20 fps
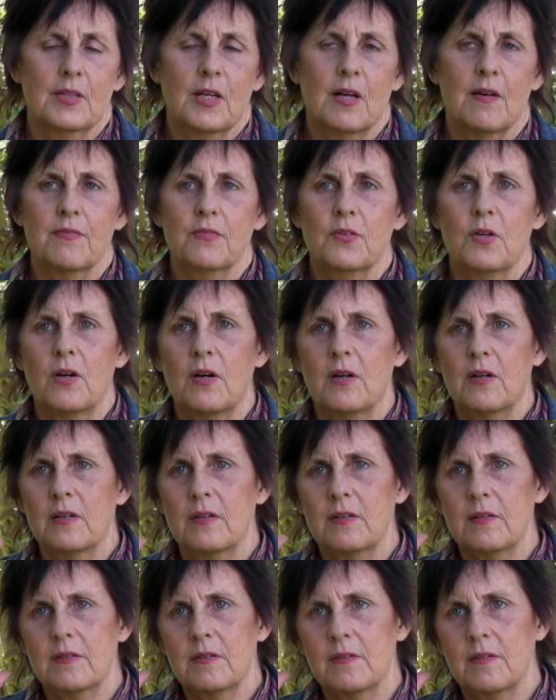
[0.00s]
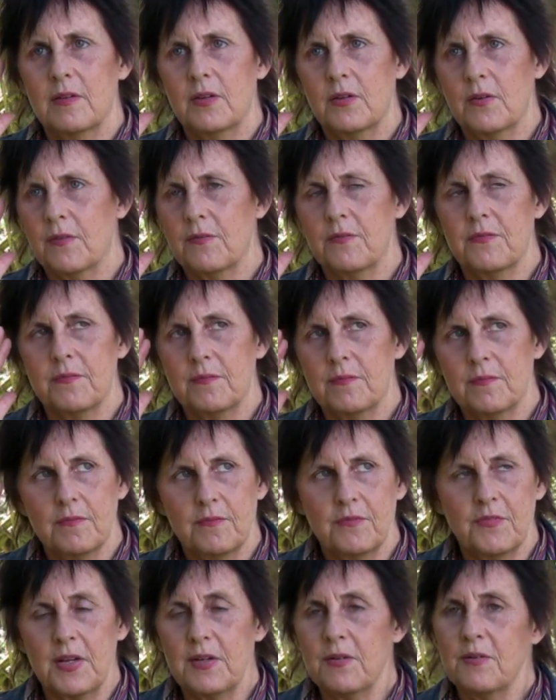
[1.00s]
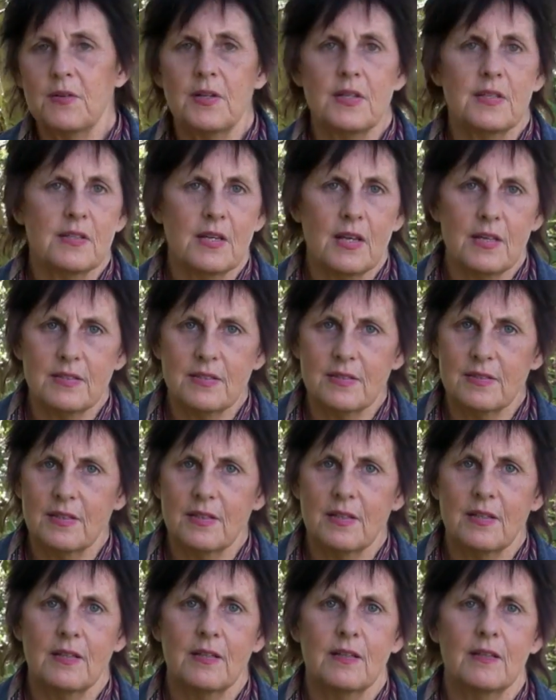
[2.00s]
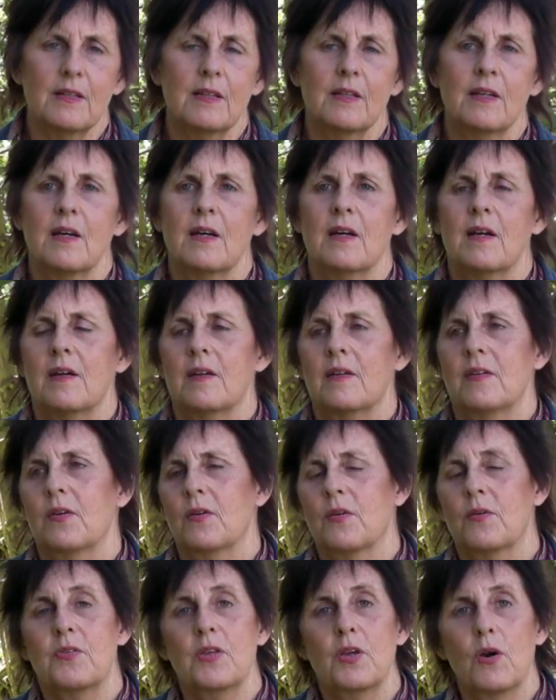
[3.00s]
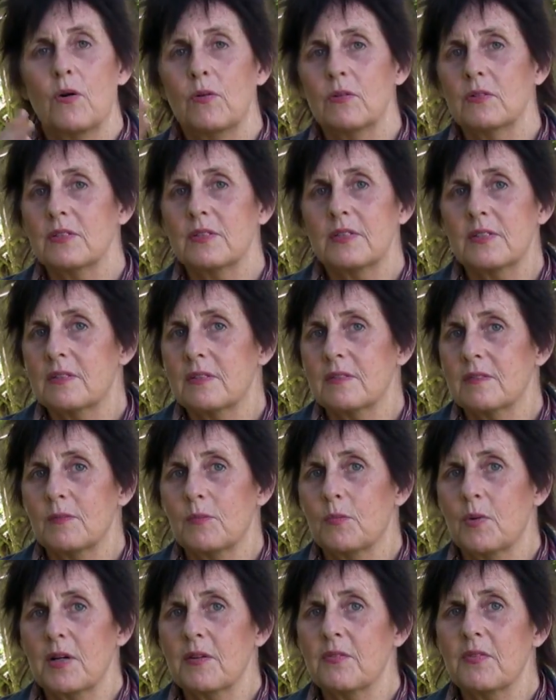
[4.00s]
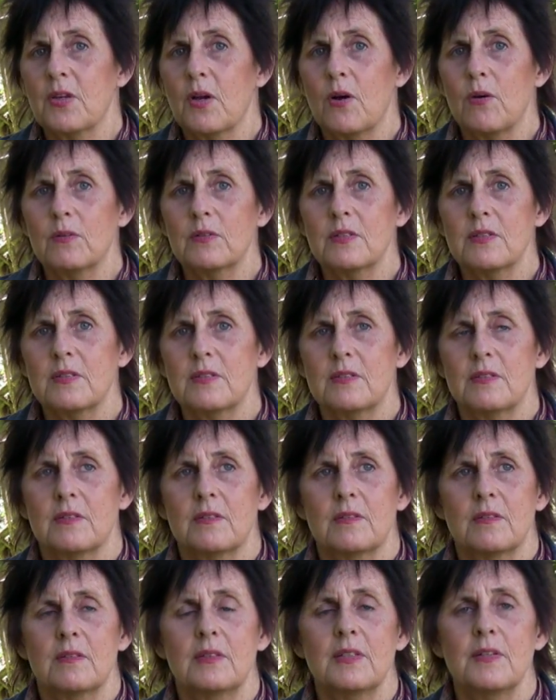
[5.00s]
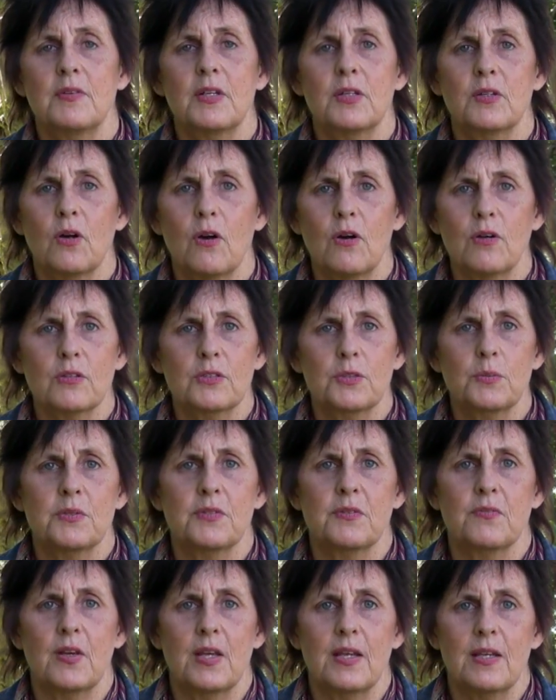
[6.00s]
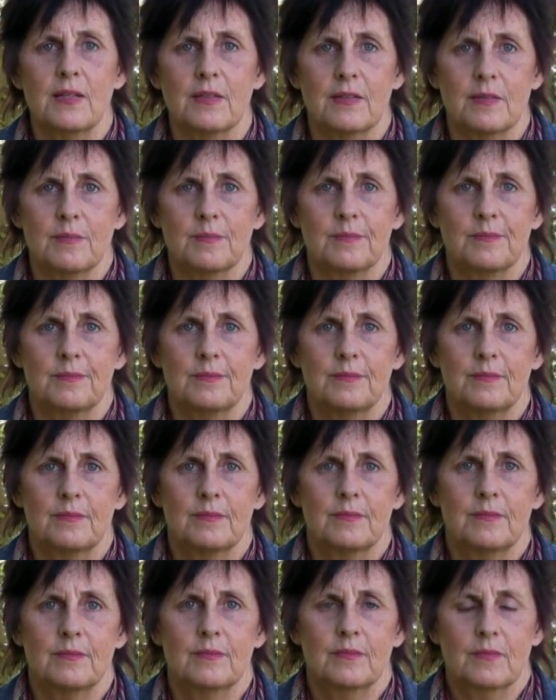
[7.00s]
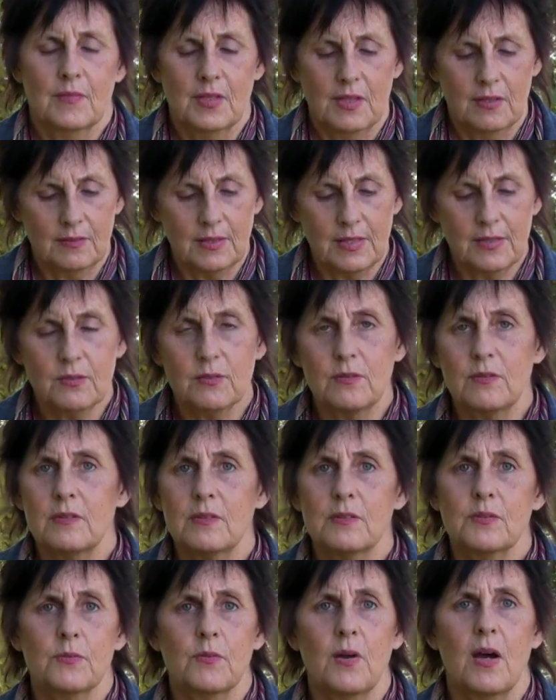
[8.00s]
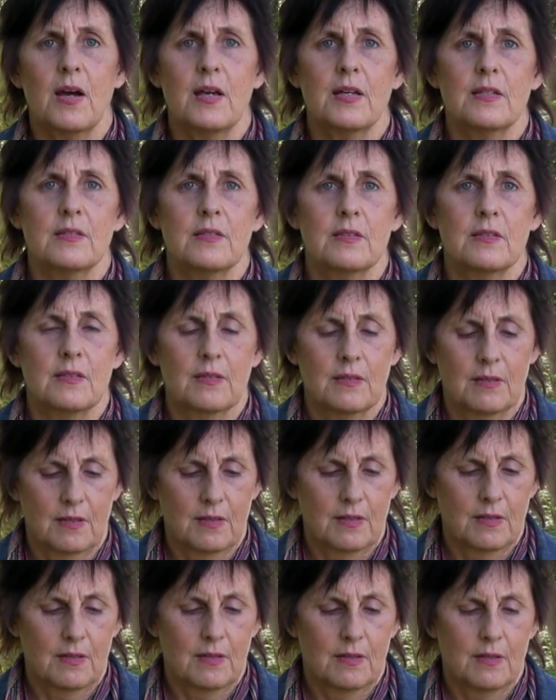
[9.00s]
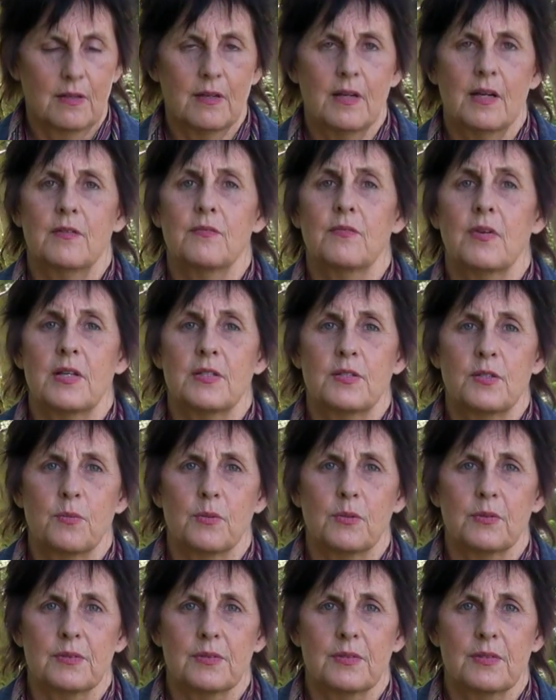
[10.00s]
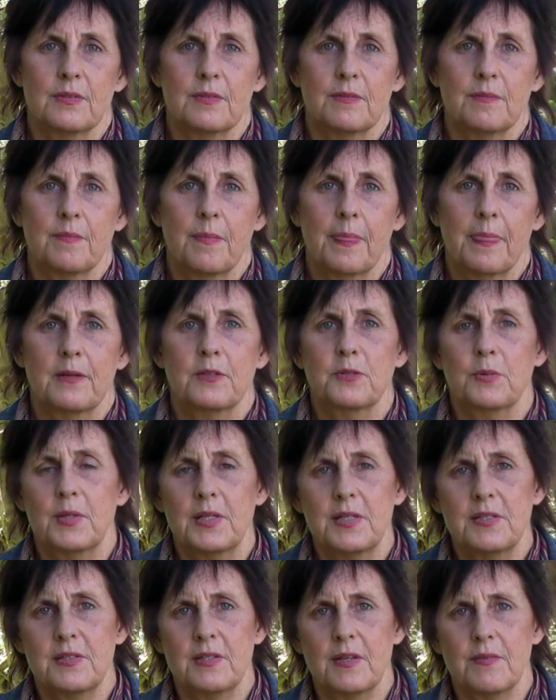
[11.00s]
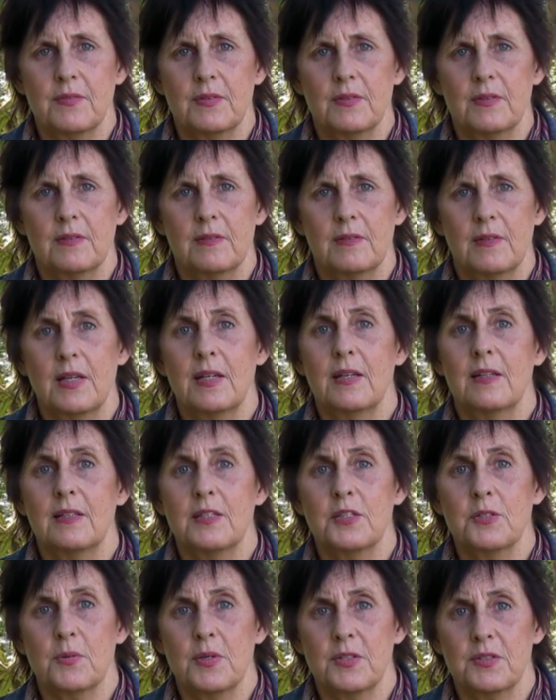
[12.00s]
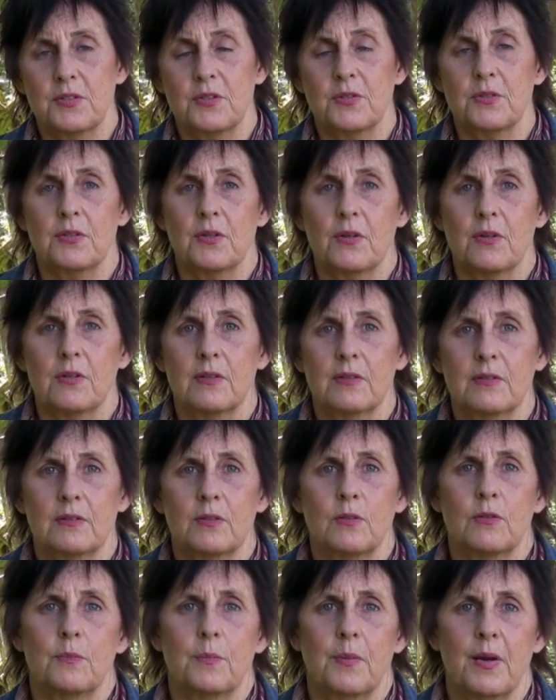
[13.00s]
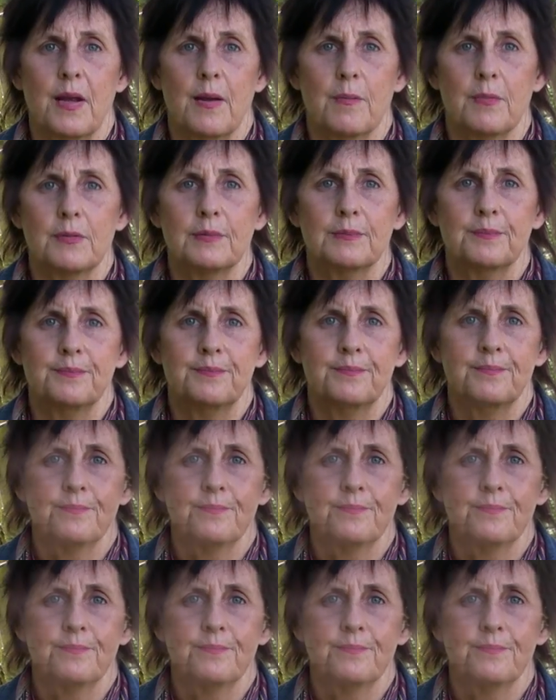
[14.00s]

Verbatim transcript: I've got, you know, veterinary testing. You know, the oldest, one of the oldest living dogs was a vegan. Lentils, rice, and vegetables. twenty-seven, English rescue dog called Bramble.